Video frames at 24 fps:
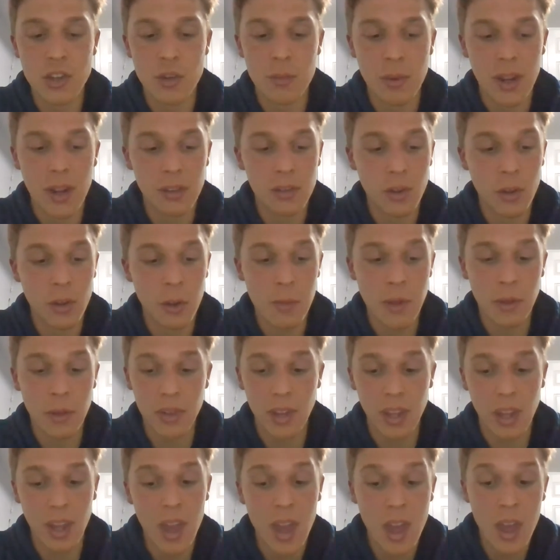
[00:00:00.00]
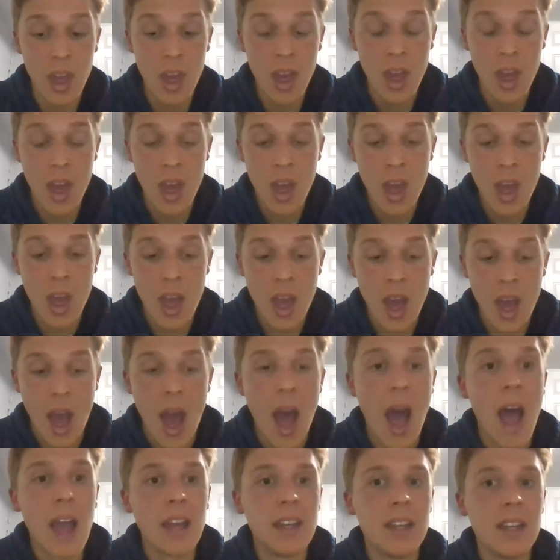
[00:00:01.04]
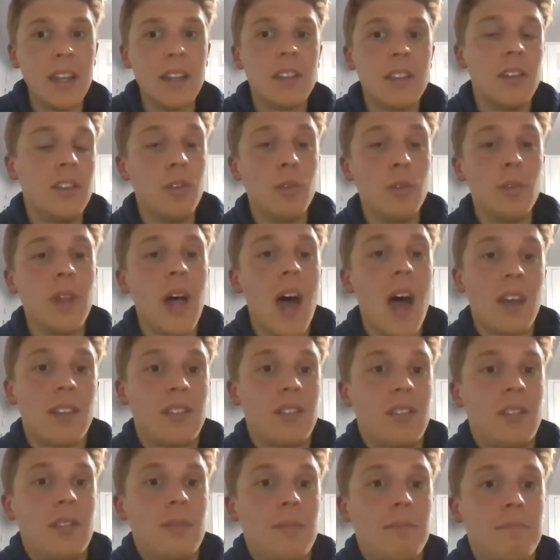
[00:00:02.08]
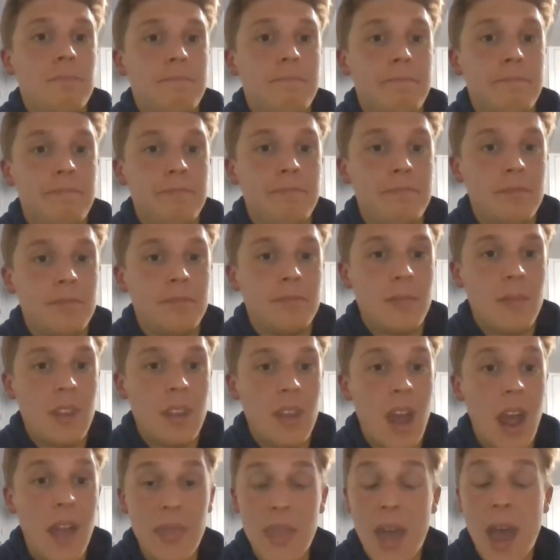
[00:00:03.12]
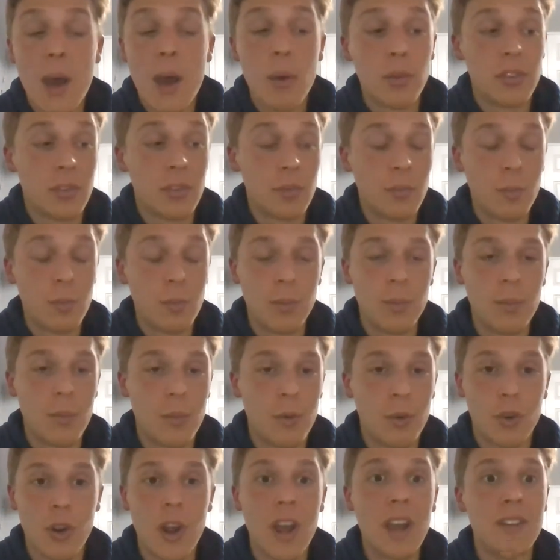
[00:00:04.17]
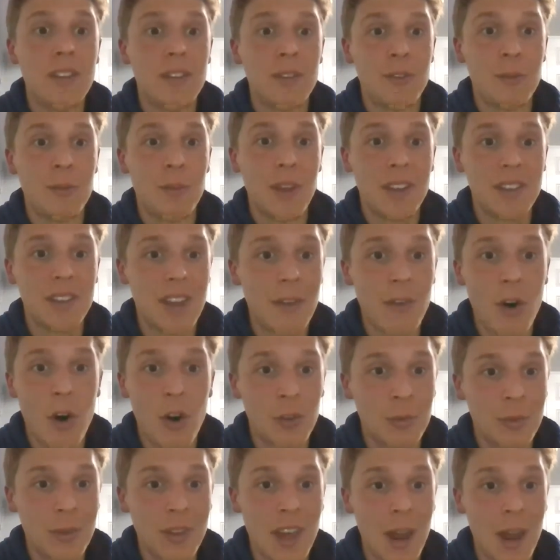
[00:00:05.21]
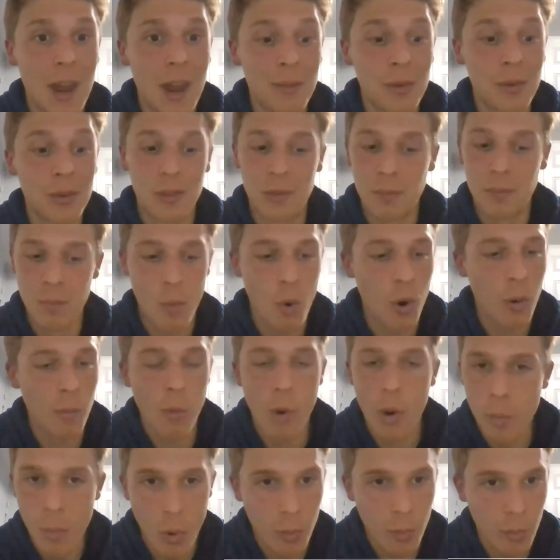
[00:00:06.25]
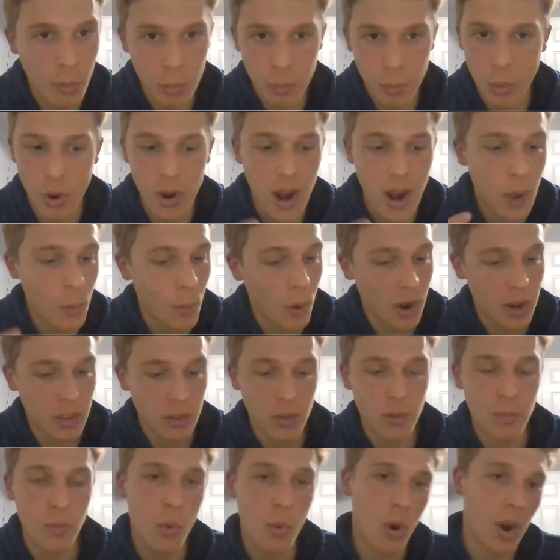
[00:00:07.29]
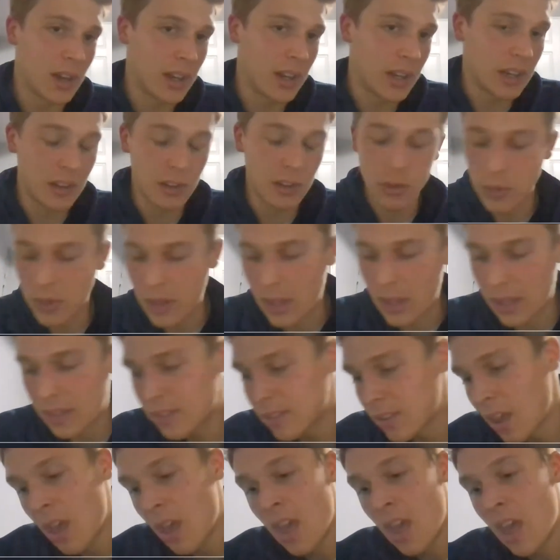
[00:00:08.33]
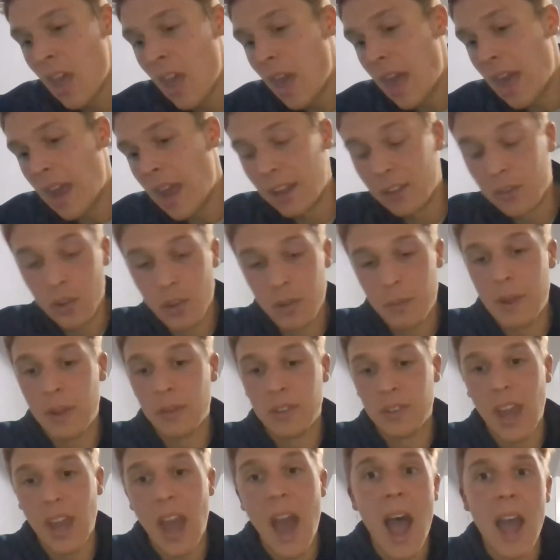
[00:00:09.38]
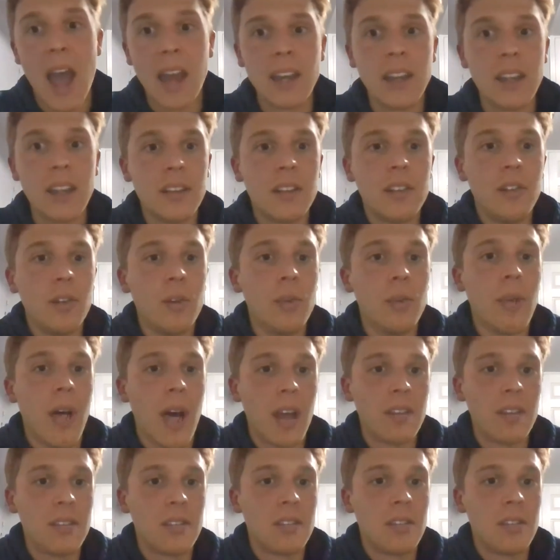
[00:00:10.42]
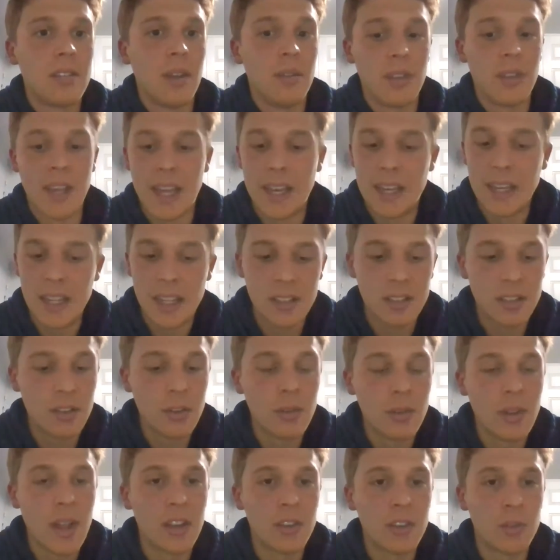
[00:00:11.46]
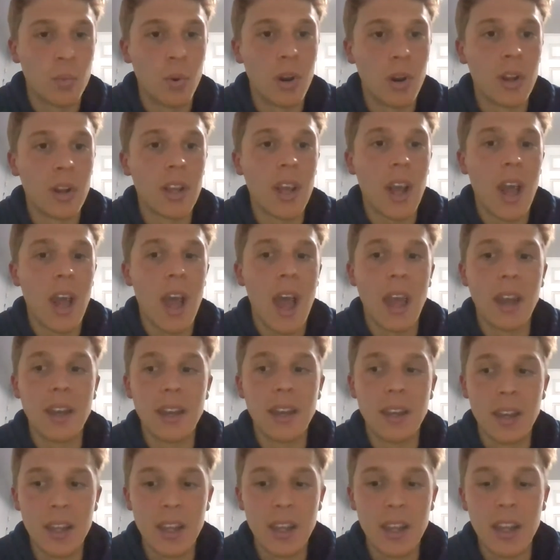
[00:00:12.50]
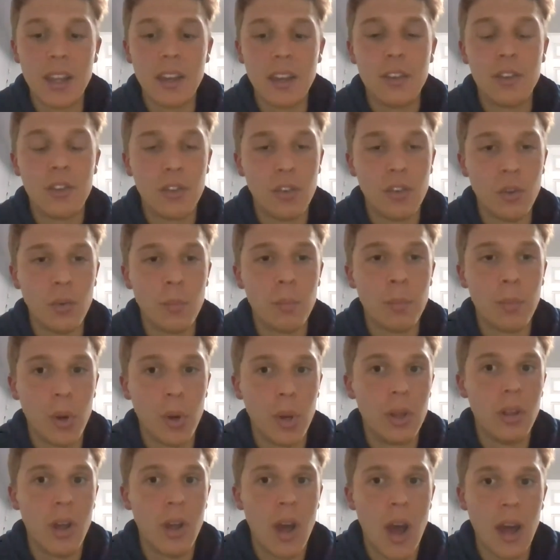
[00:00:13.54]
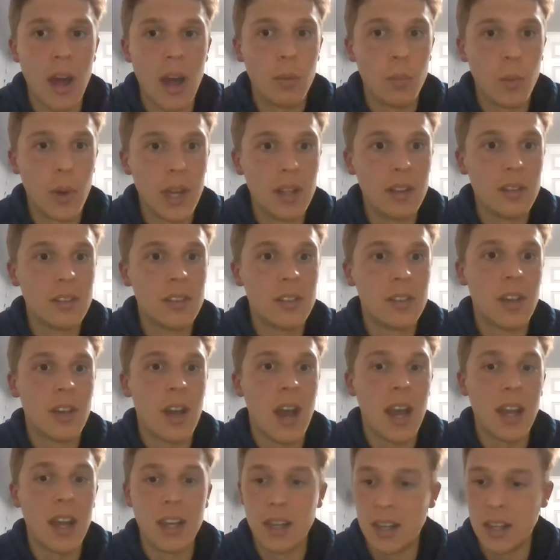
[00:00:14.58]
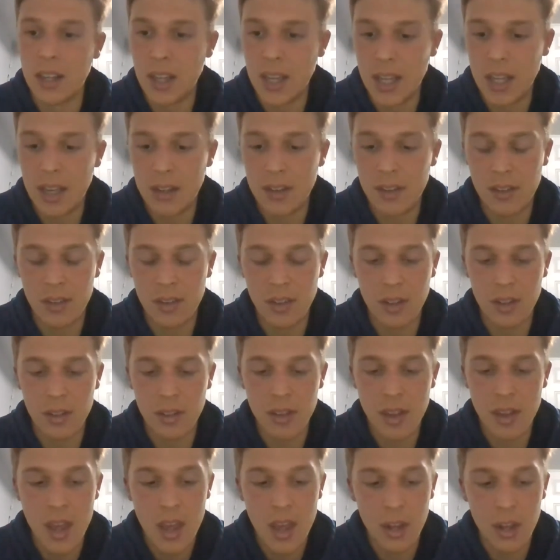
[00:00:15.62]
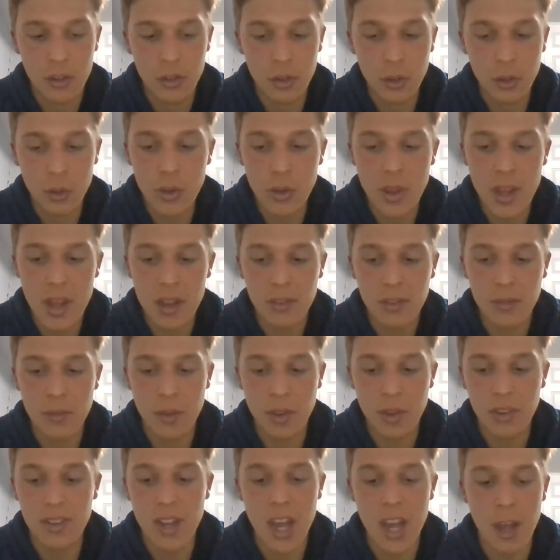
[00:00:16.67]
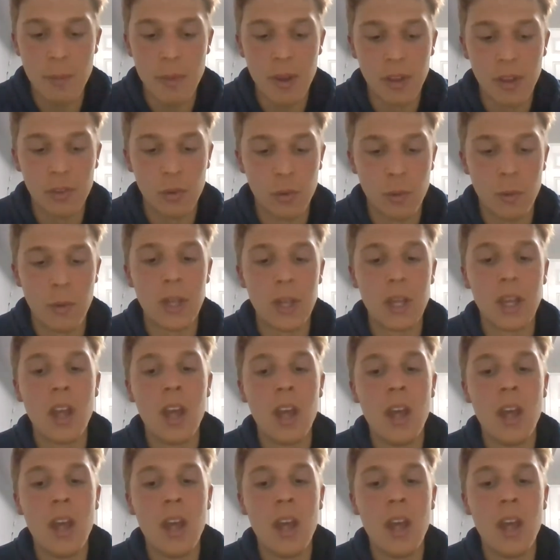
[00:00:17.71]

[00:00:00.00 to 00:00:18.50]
But I told him, I was like, I need to do less. And that was crazy for me, because I've always been the kind of person, more. I want to do more. I need to do this. And I told him, I was like, I need to do less. I was like, I need to do less work. I need to put on weight. I need to do this for the sake of my swimming.